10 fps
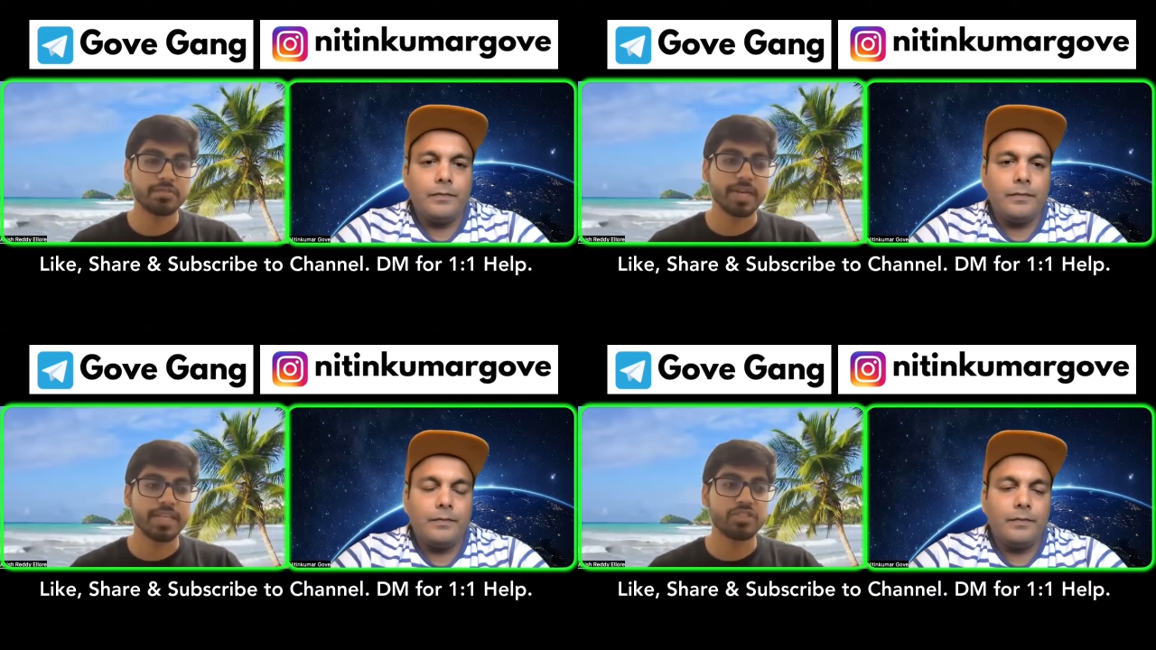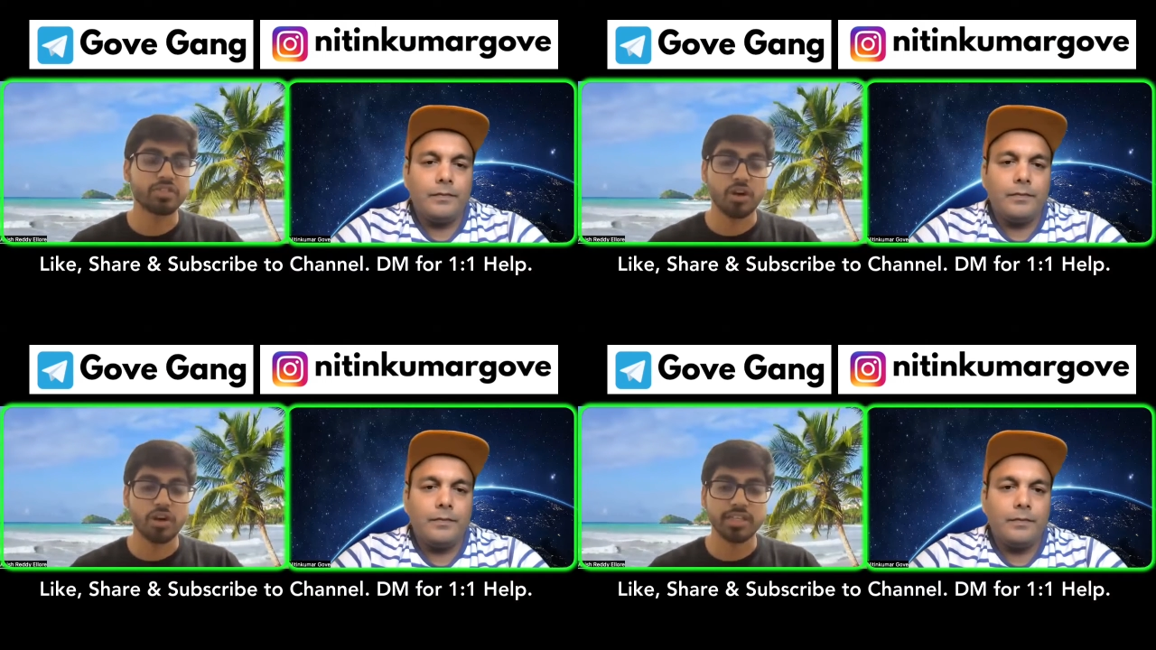Speaker 1: my
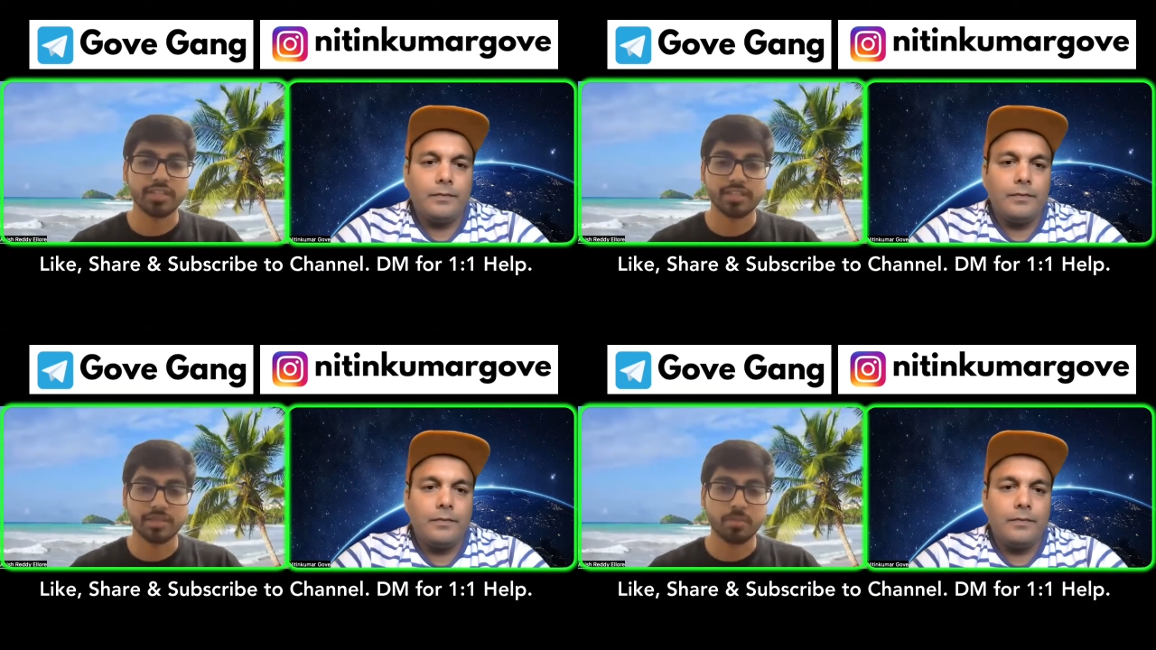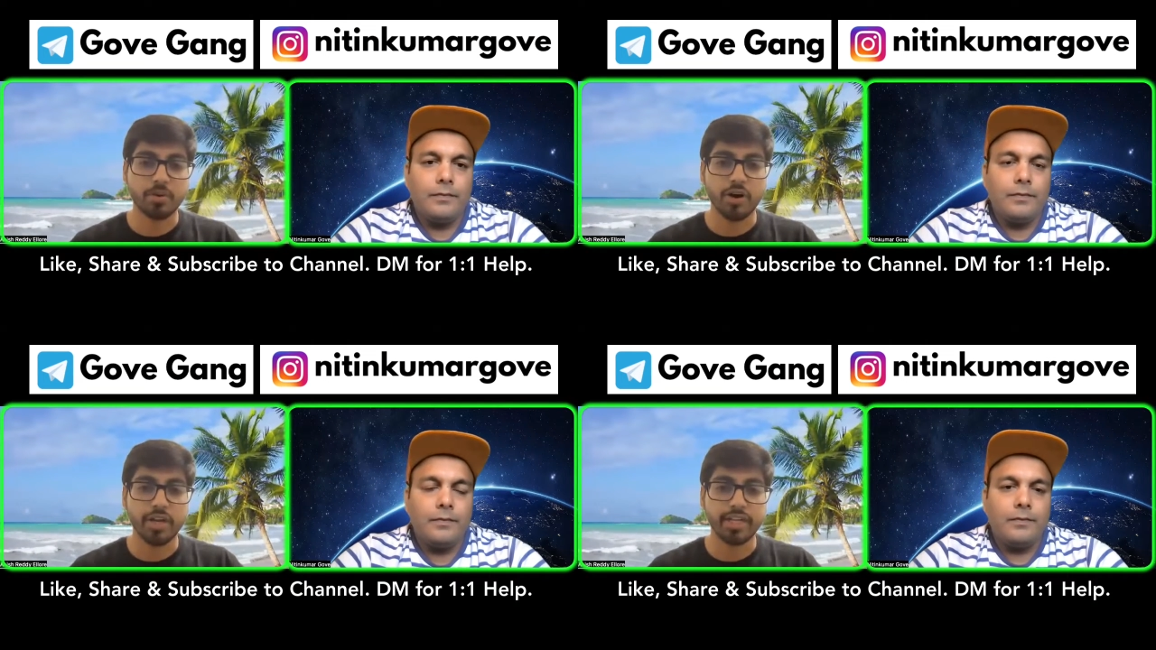strongest
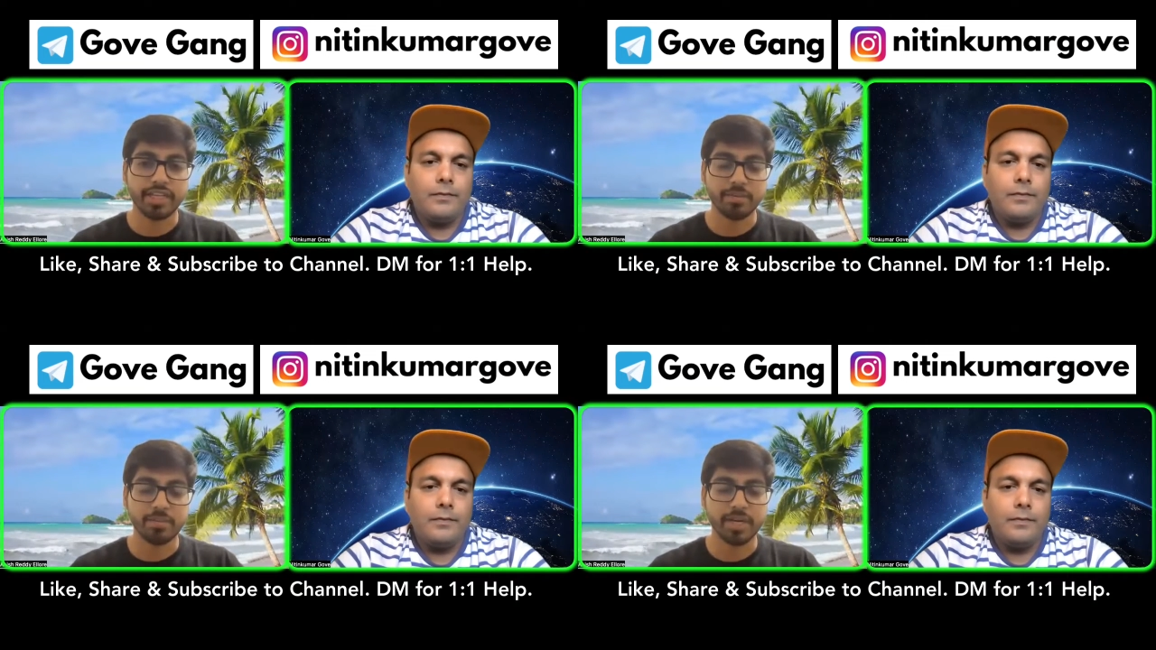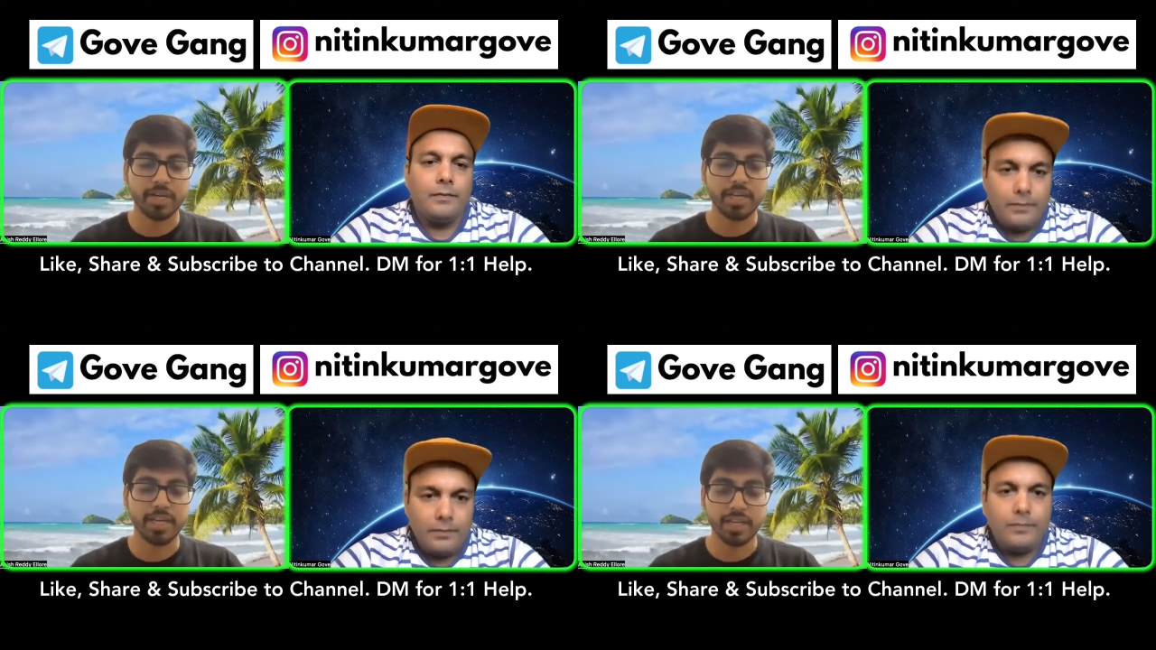point in
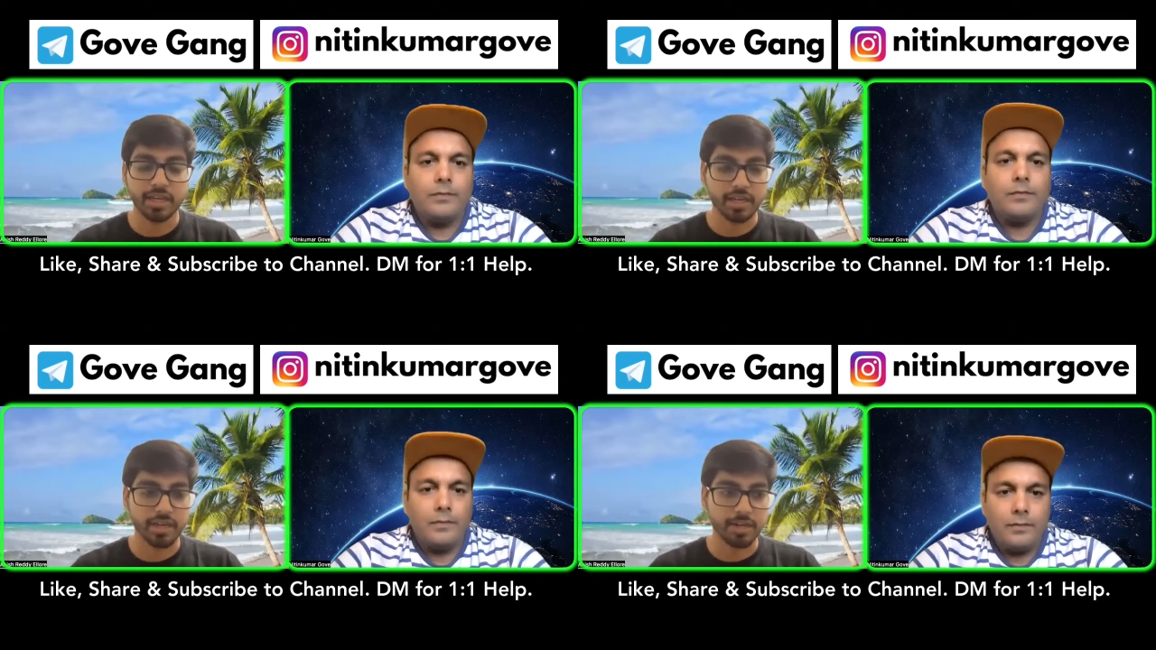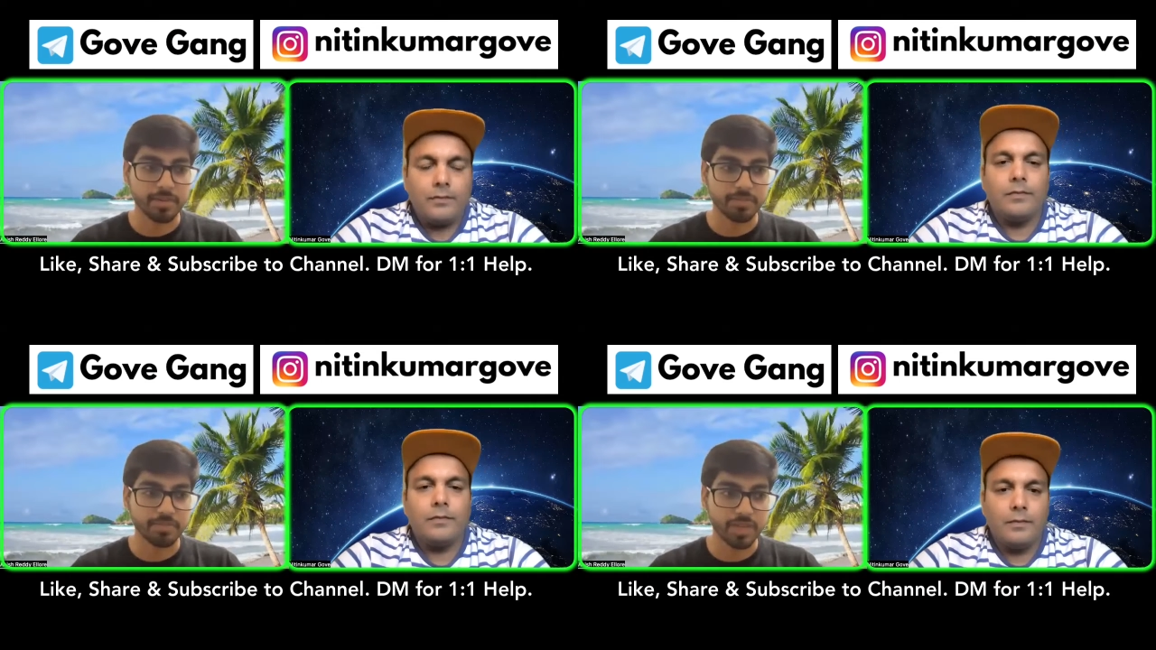my,
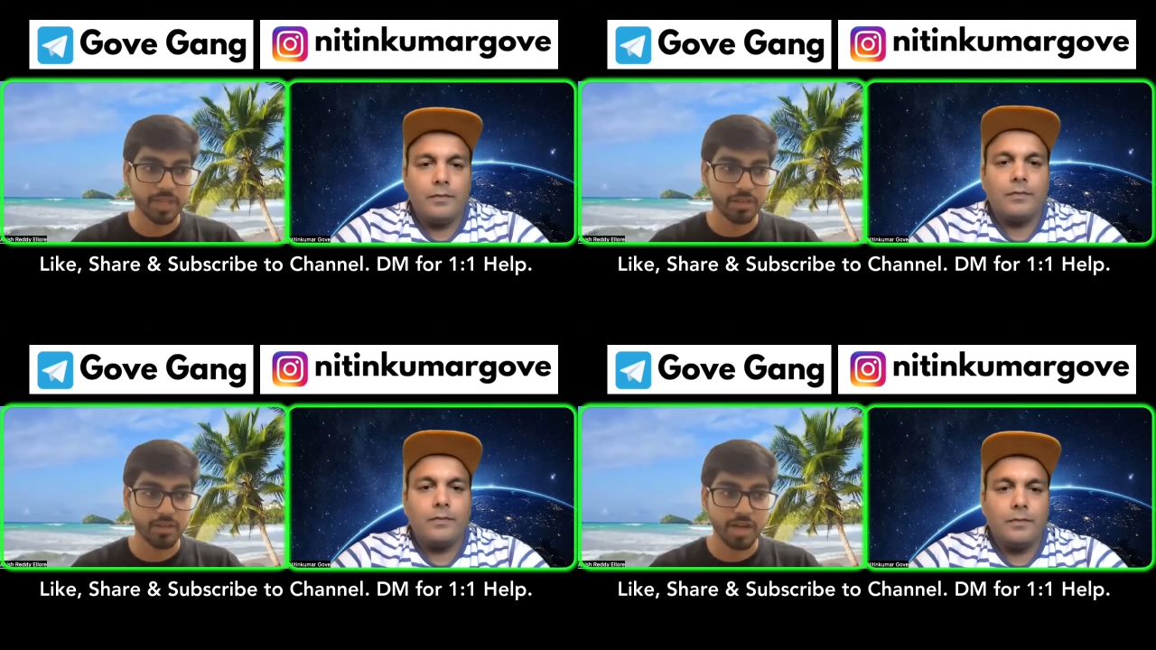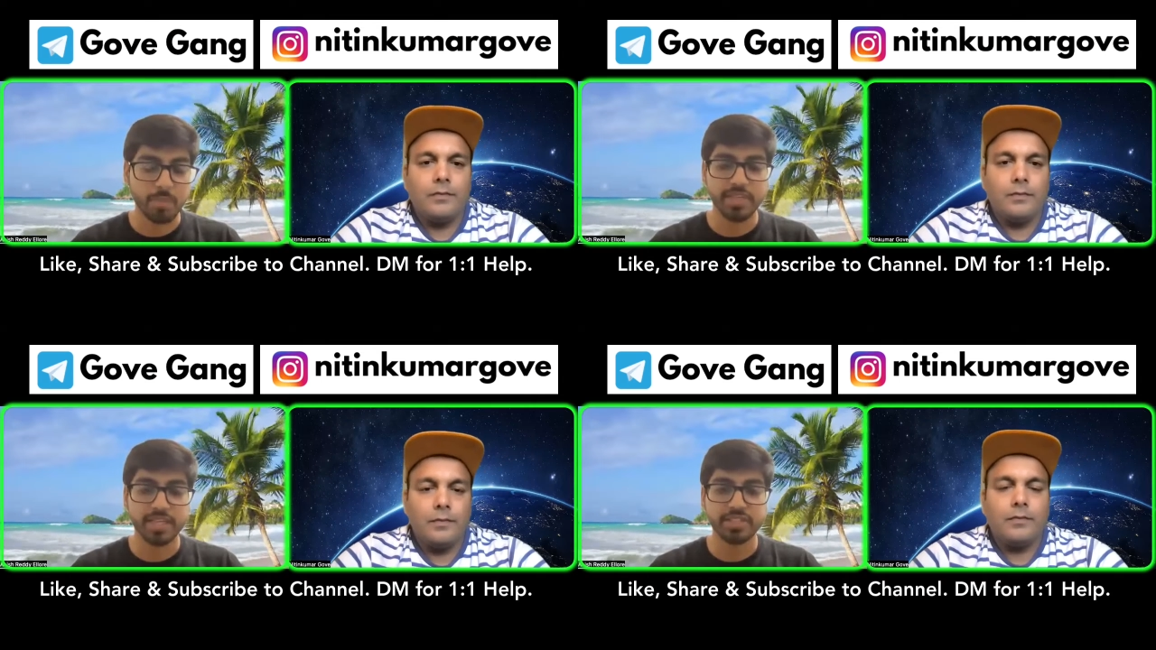you know,
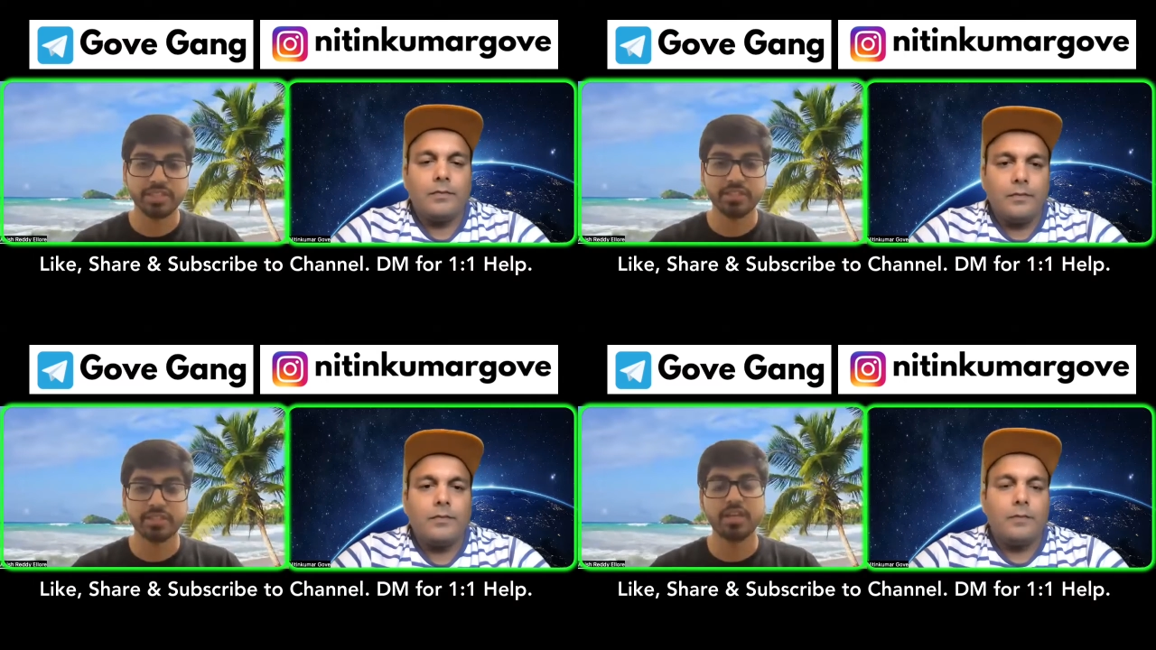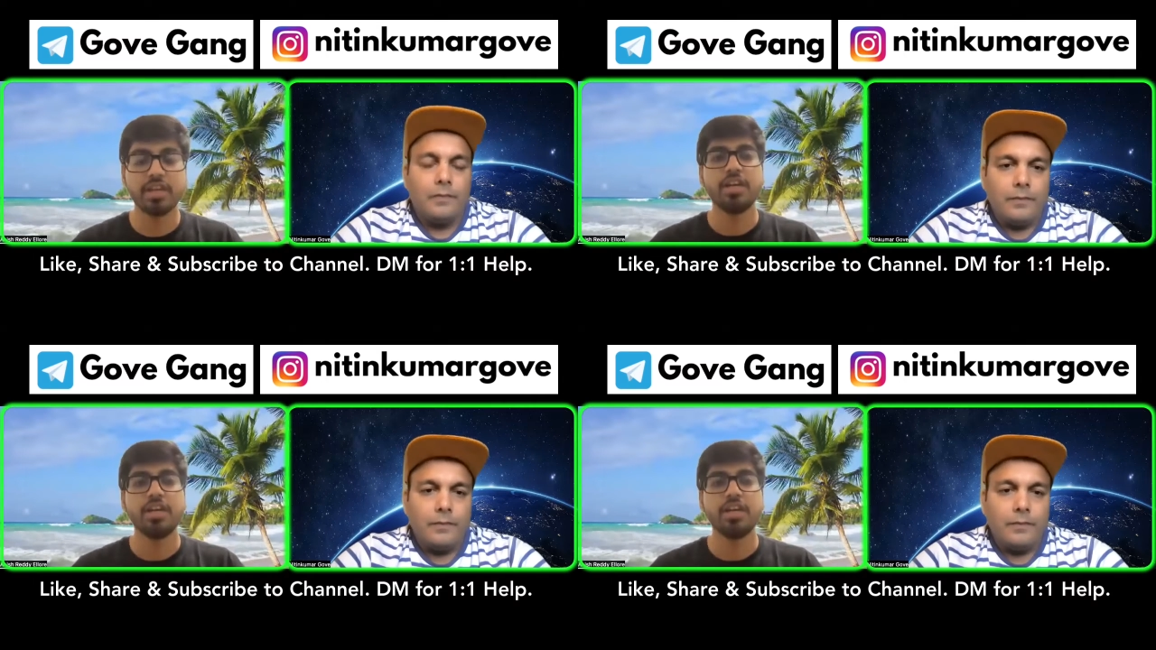applications.